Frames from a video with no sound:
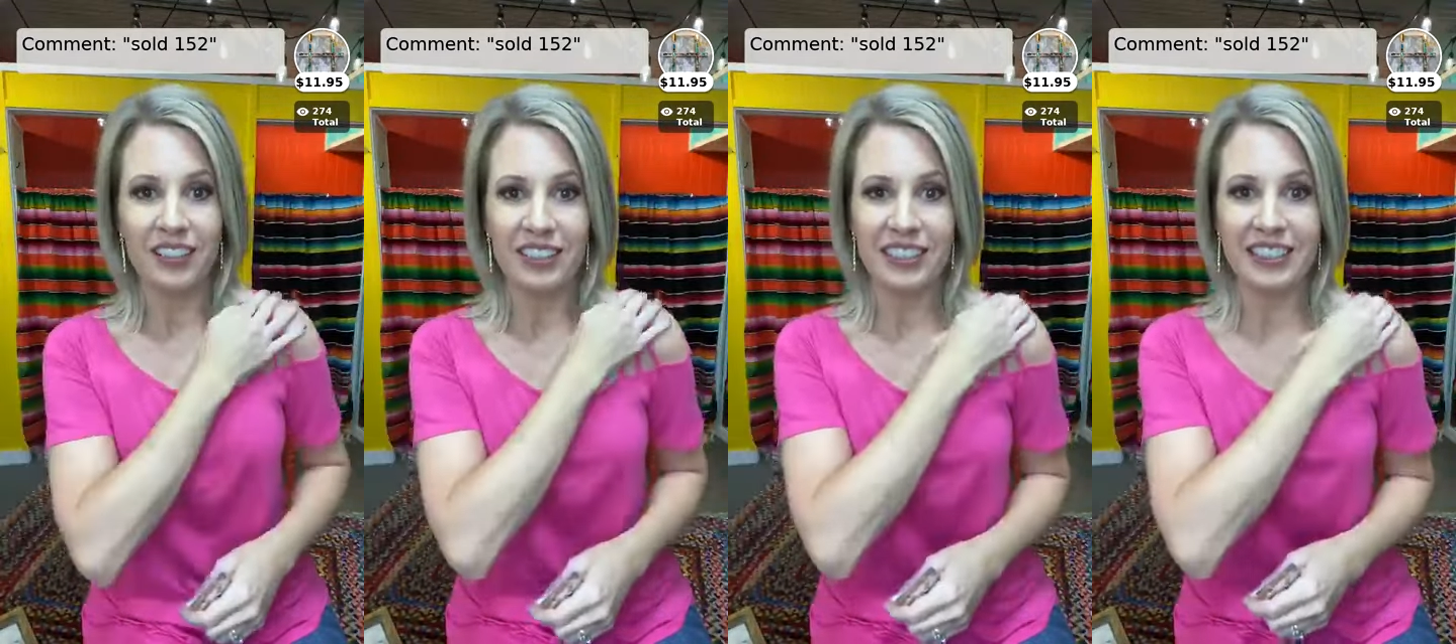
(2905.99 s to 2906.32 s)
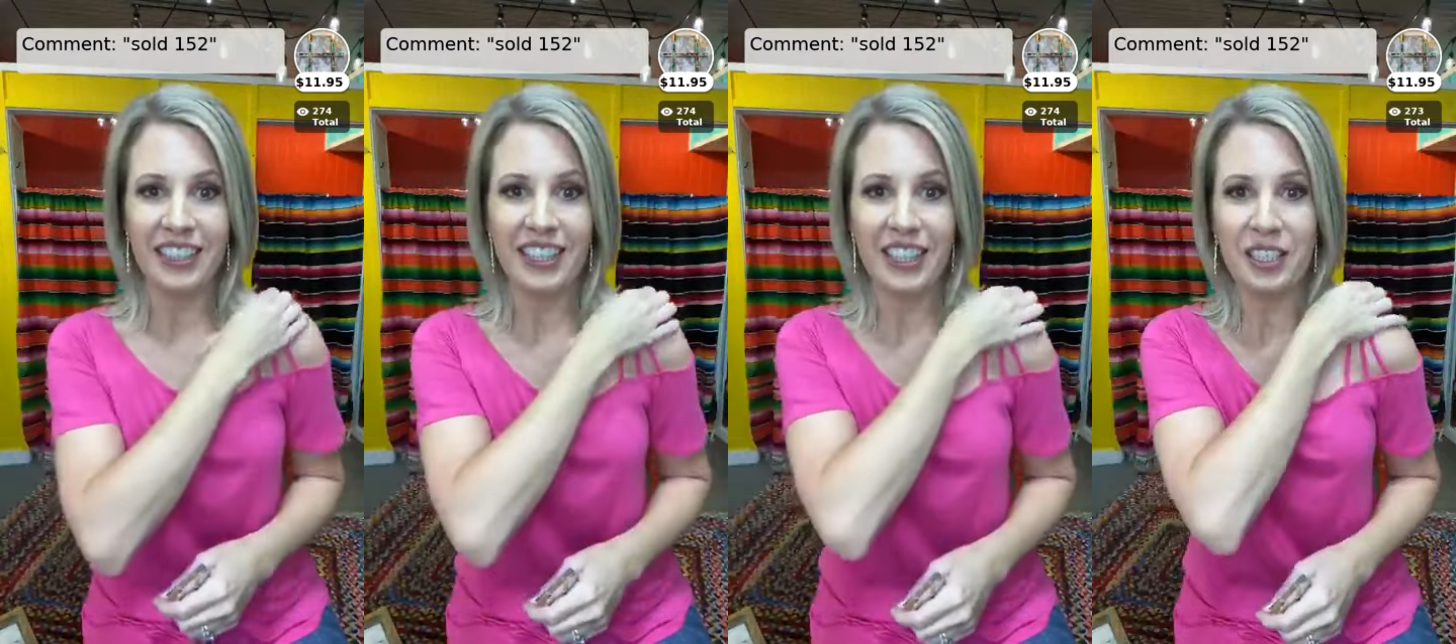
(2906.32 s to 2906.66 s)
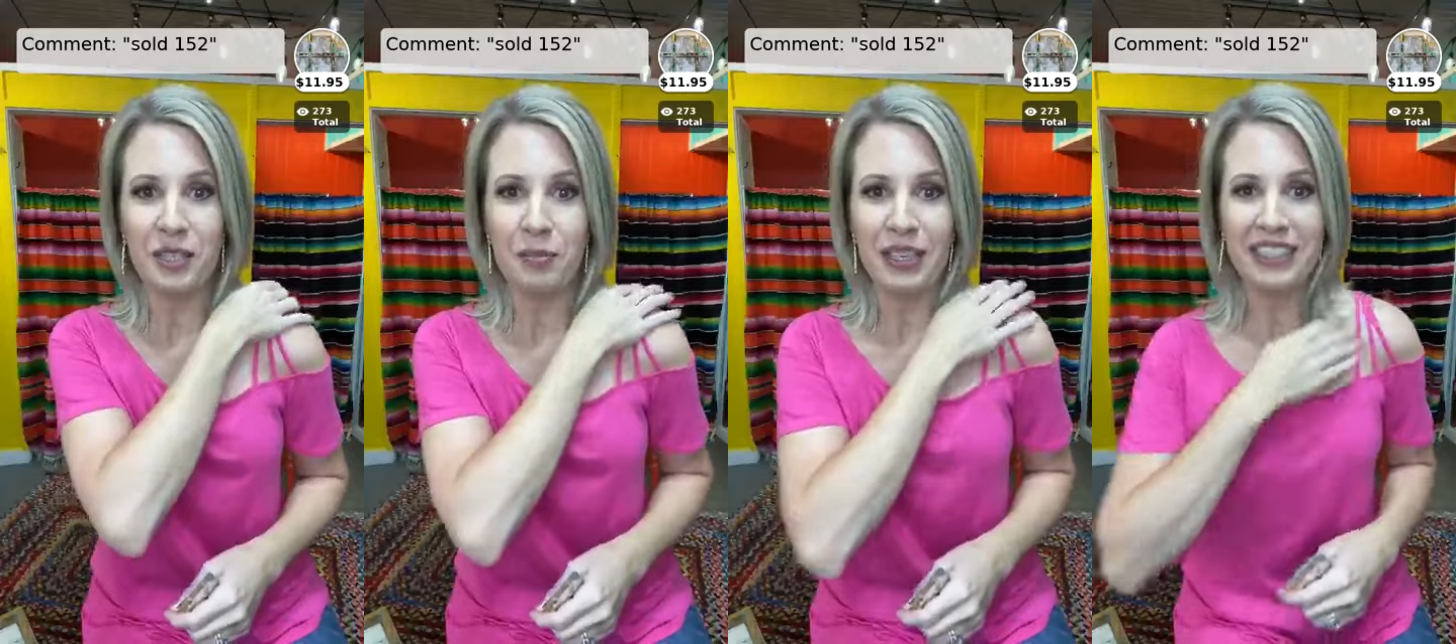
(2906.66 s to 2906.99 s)
just sitting
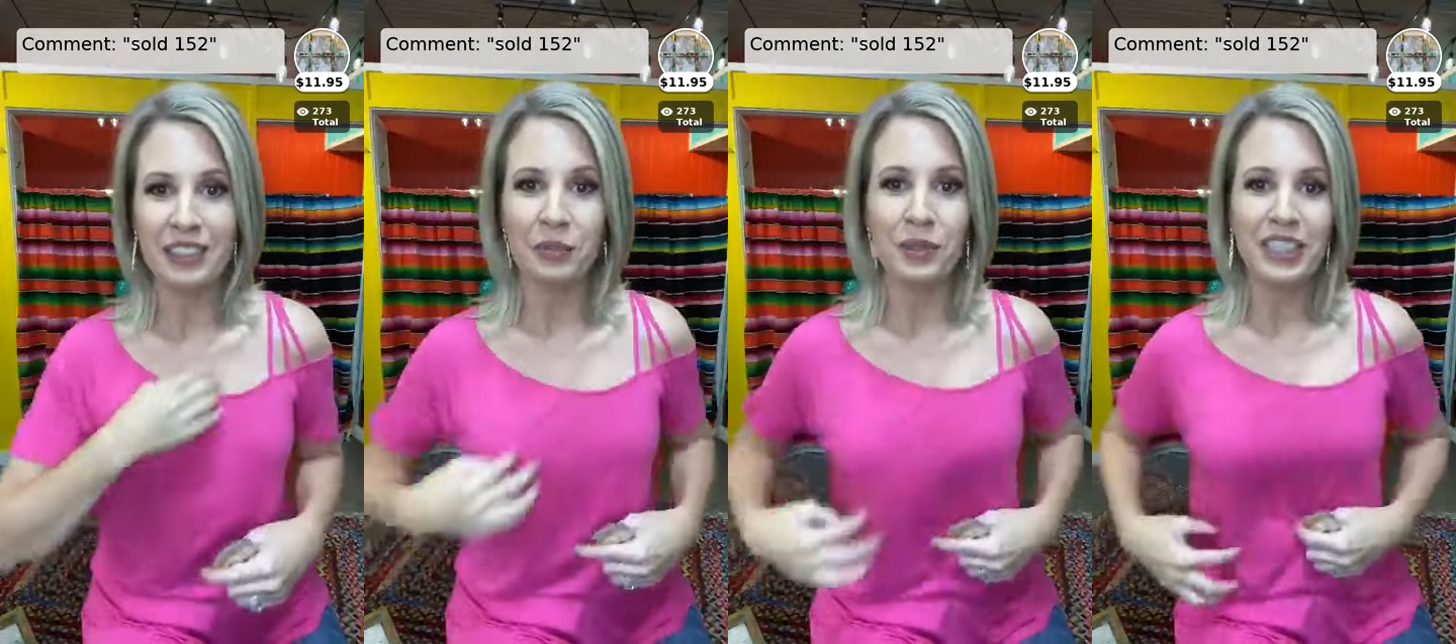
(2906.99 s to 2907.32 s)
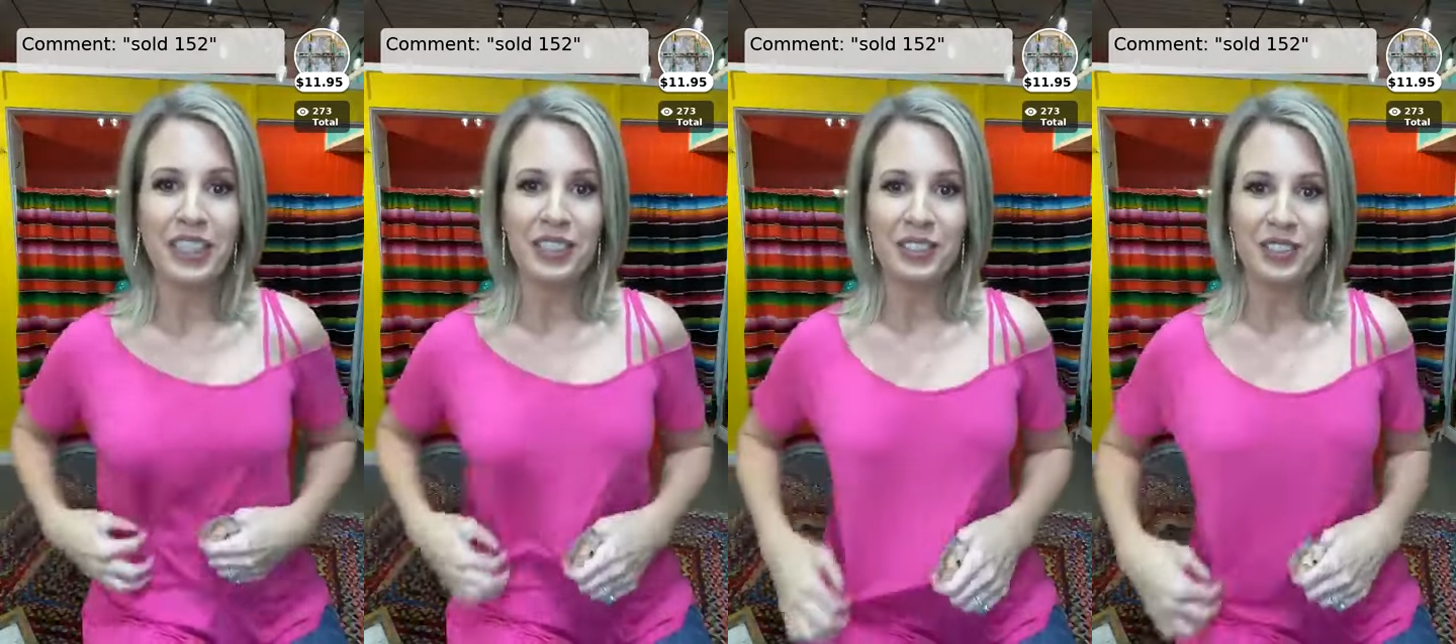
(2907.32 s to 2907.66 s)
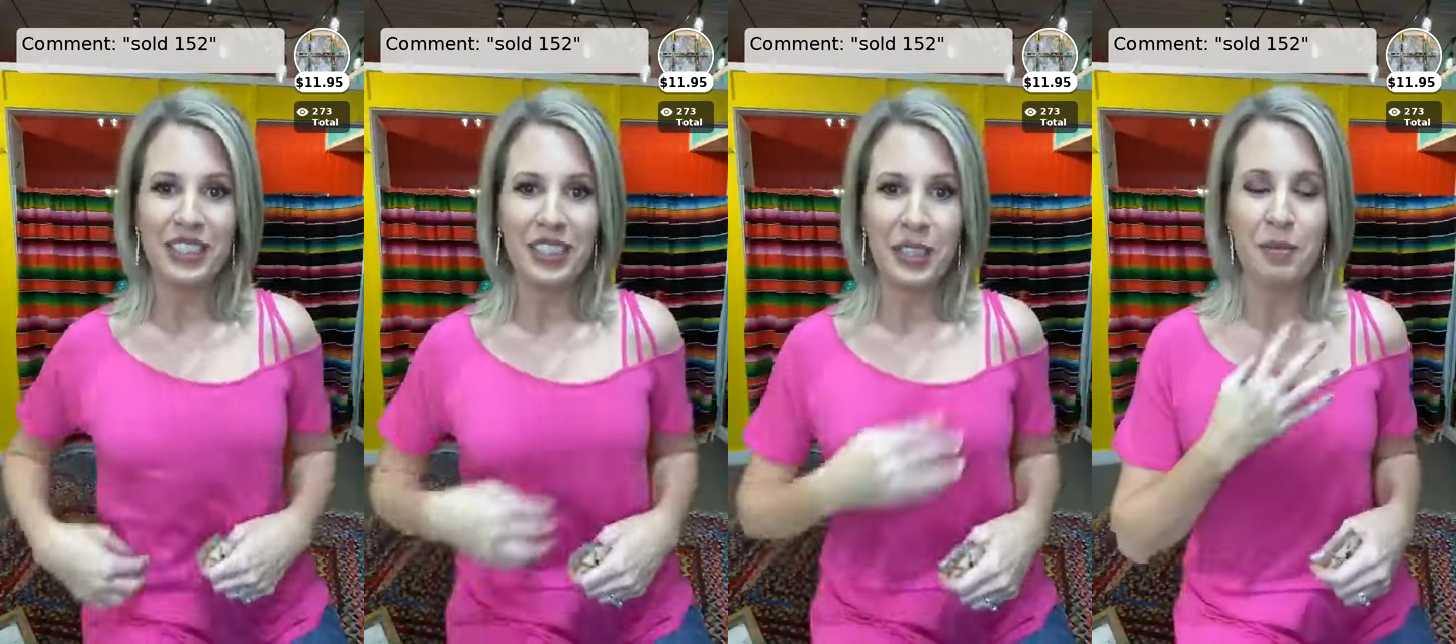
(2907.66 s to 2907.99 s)
here makes it really
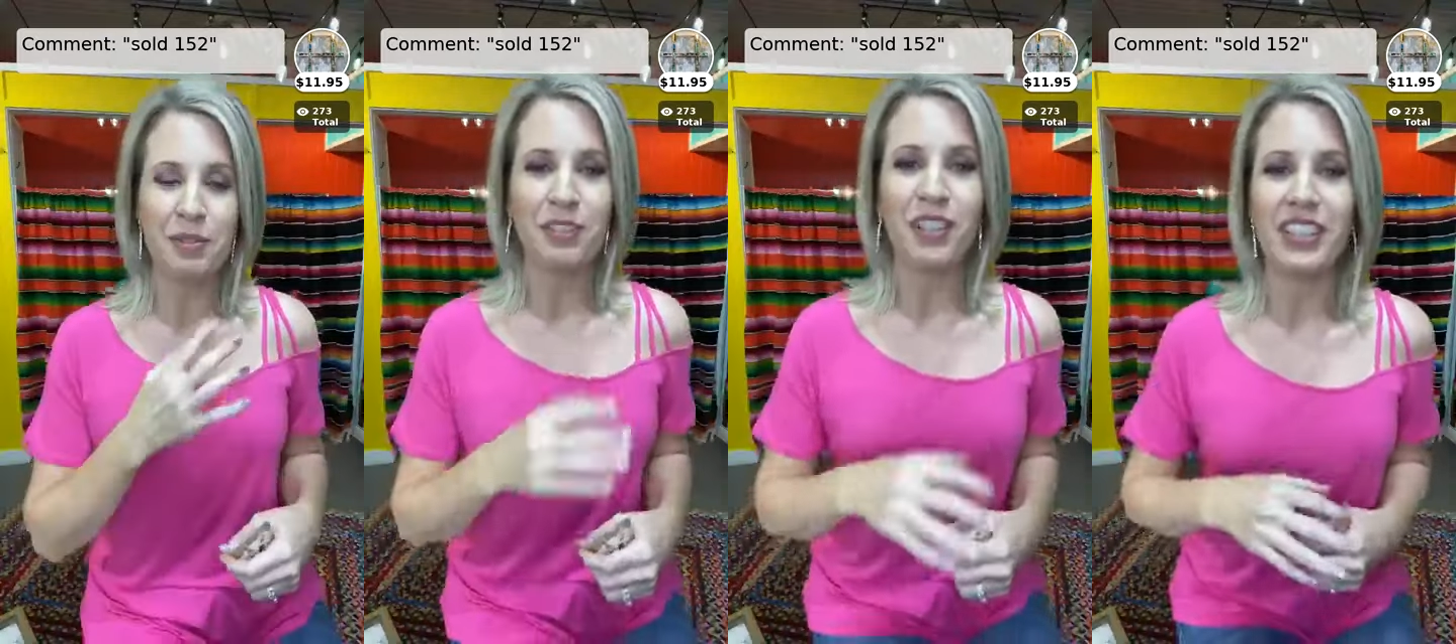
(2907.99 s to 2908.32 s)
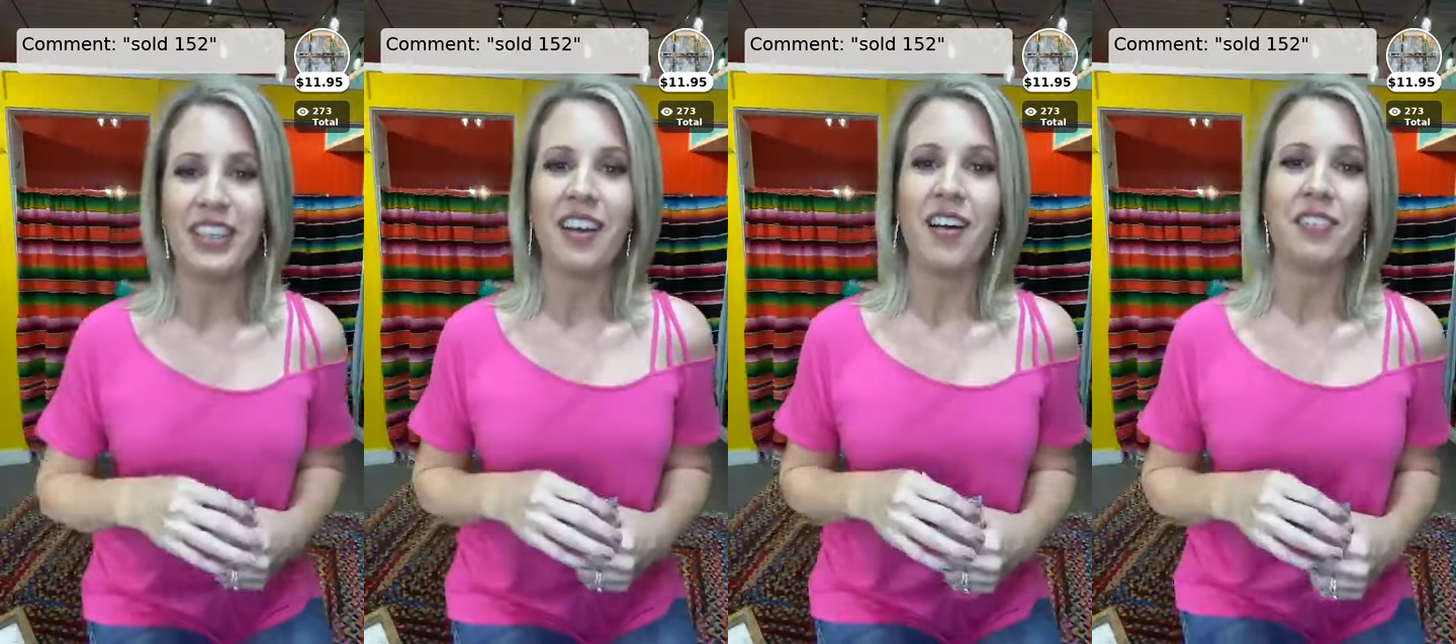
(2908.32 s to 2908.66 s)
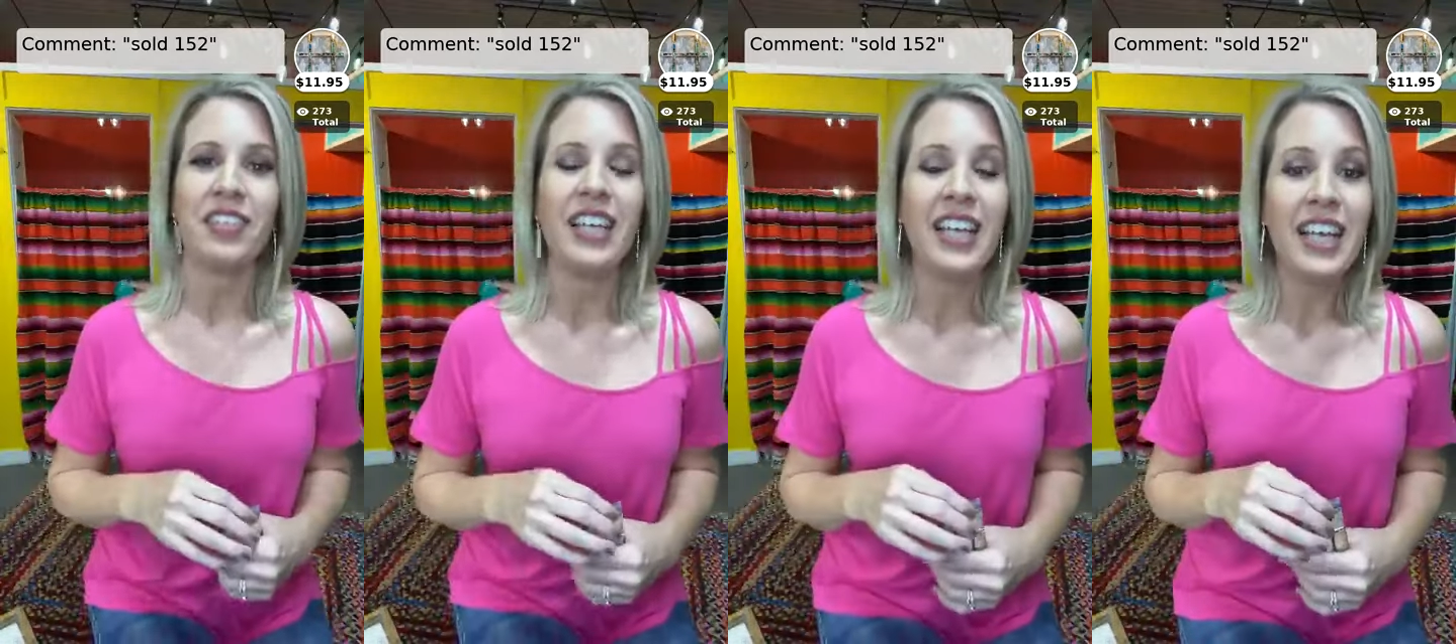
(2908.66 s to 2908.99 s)
loose and it keeps falling off.